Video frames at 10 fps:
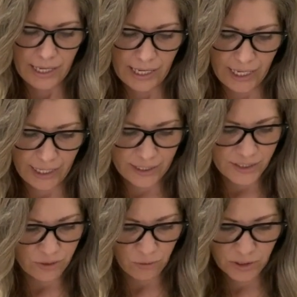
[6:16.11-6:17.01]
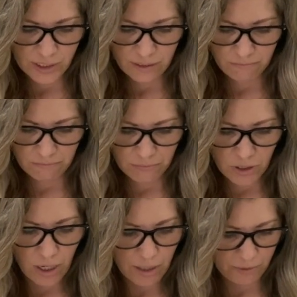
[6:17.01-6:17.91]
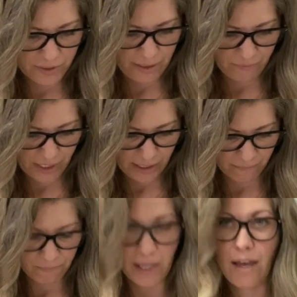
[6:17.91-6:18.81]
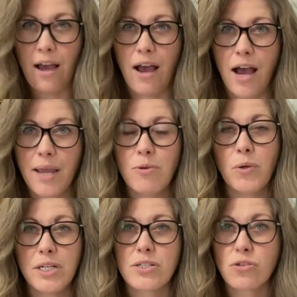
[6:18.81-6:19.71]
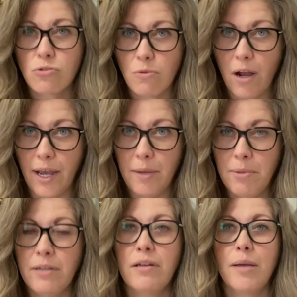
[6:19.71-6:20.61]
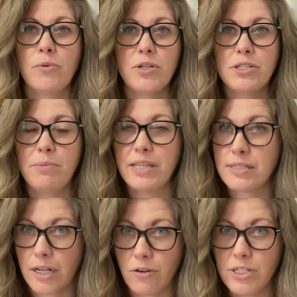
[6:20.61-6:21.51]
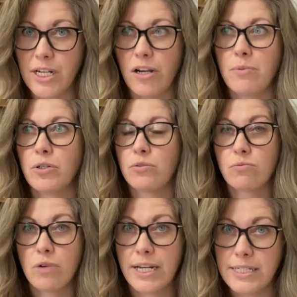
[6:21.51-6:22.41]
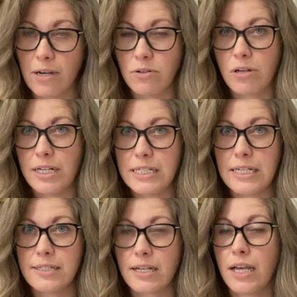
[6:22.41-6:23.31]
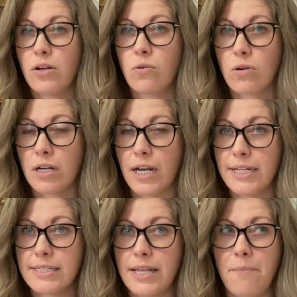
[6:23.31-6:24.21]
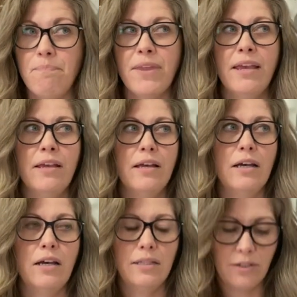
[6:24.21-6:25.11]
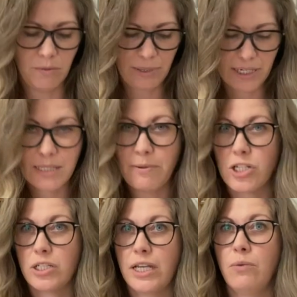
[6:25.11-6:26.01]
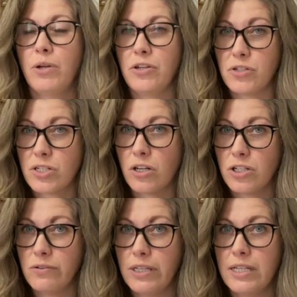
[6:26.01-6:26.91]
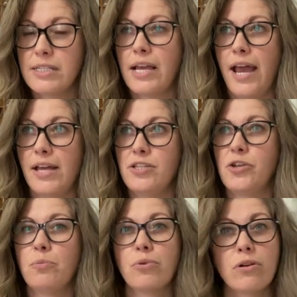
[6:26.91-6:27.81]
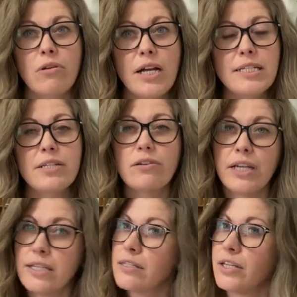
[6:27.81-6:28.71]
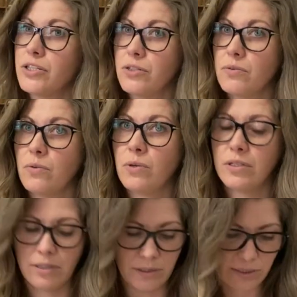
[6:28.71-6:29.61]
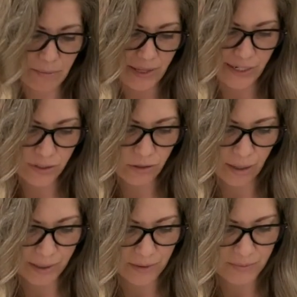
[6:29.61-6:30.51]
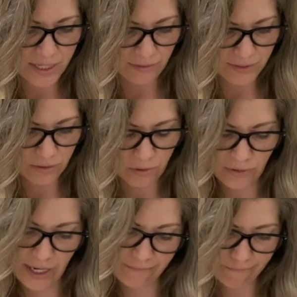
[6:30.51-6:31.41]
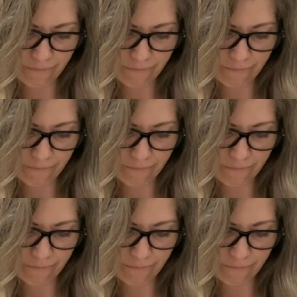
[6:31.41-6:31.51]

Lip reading: And so we'll just talk about something. I'm going to scribe. I'm going to be the secretary. I'm going to write down our ideas and kind of organize them a little bit, especially when you just start doing this. As you progress, your kids can do some of that scribing themselves, or that,